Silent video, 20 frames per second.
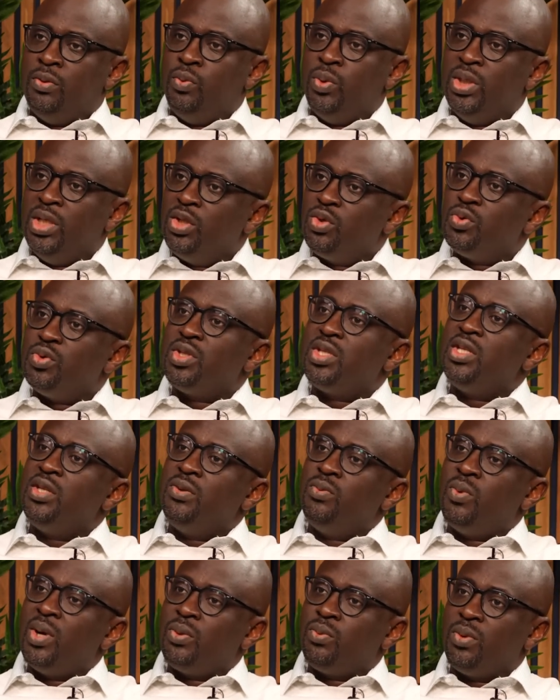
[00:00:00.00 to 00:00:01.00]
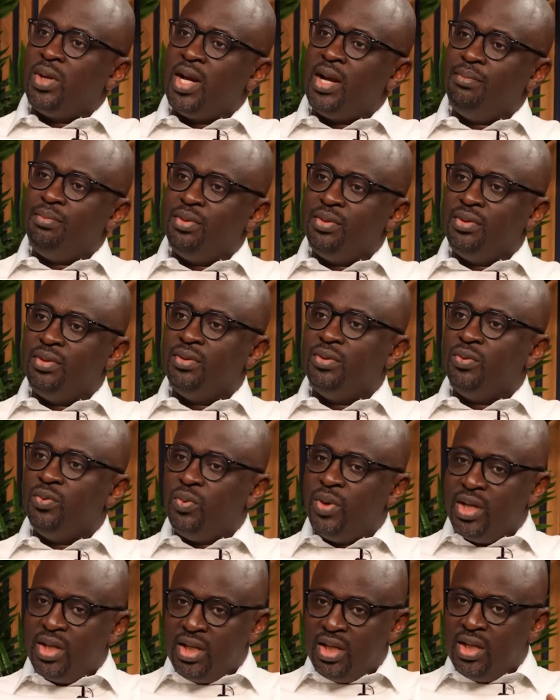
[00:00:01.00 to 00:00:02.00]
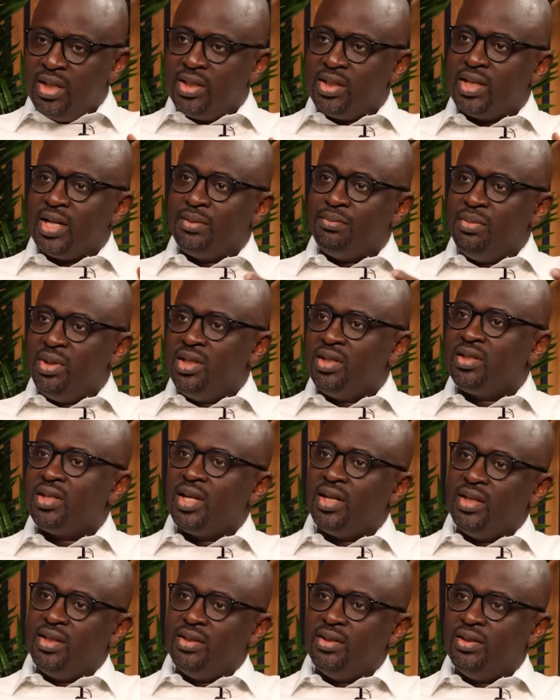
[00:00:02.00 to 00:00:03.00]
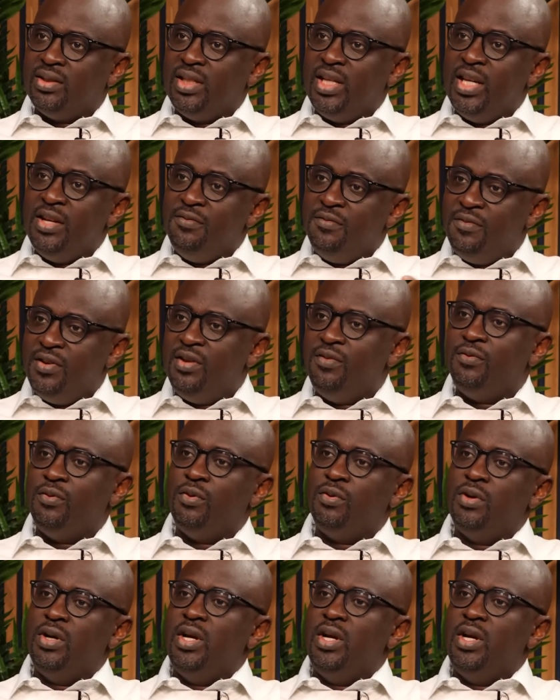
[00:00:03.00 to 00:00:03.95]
We need to see what will happen when it's administered in vivo.